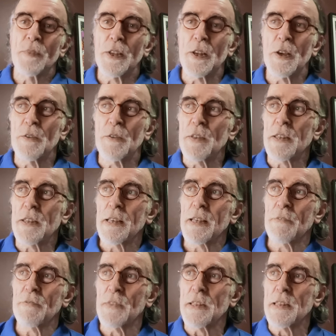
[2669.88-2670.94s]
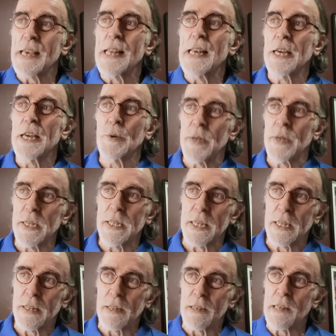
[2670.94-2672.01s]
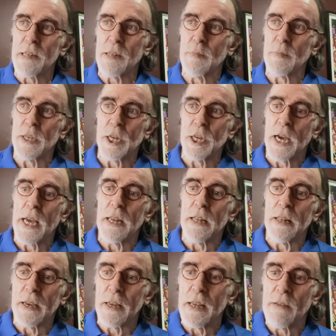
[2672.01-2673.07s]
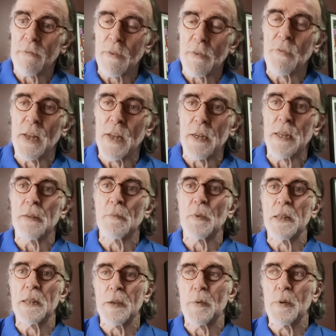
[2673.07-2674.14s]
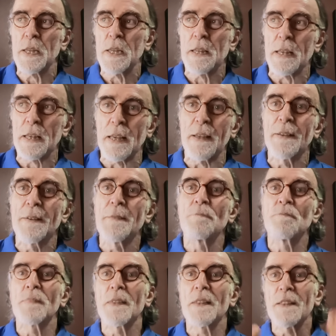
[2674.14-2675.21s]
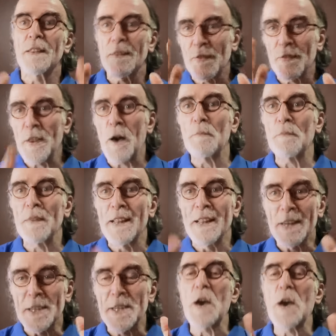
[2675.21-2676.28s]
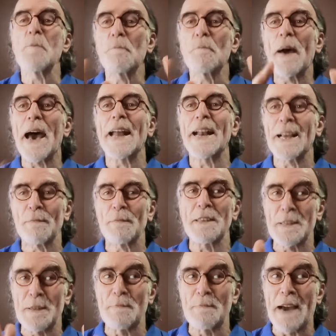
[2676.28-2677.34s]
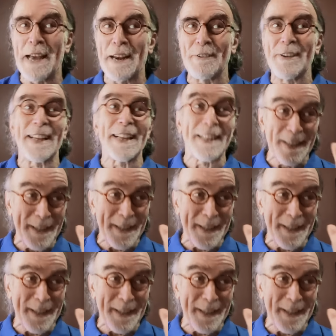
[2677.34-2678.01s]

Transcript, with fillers: you know, if there's a, if there's illiquidity in the system in China, they're going to have to flood it with liquidity stop. Don't panic, Mr. Mainwaring.